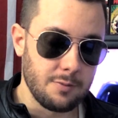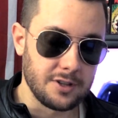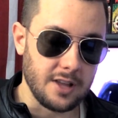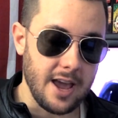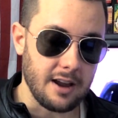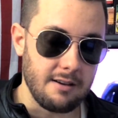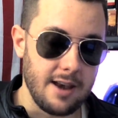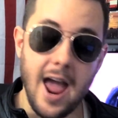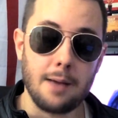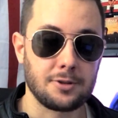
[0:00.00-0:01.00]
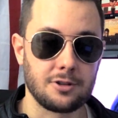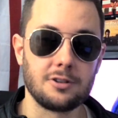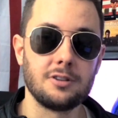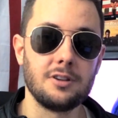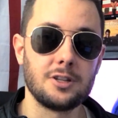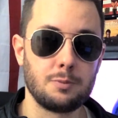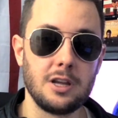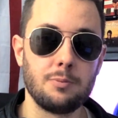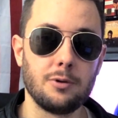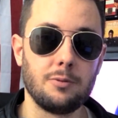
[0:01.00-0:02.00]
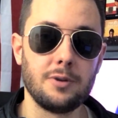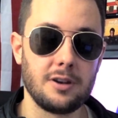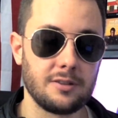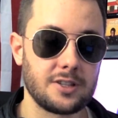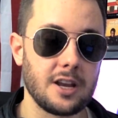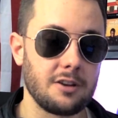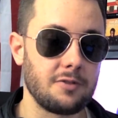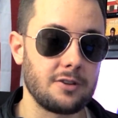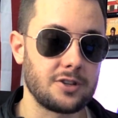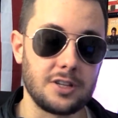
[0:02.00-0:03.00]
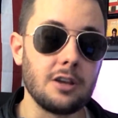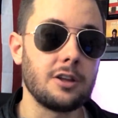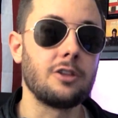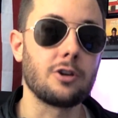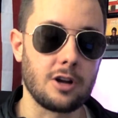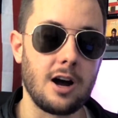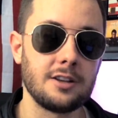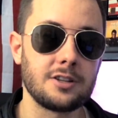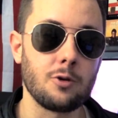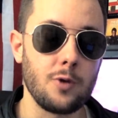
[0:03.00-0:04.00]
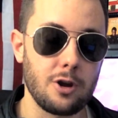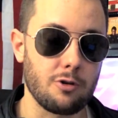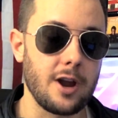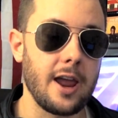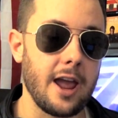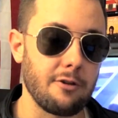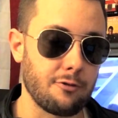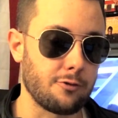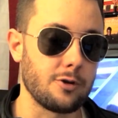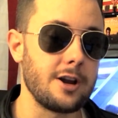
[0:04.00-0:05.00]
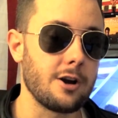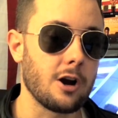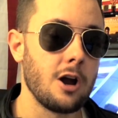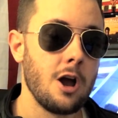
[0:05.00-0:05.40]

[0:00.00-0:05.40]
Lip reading: is like Napster to these people, but instead of stealing their content, we create a freer,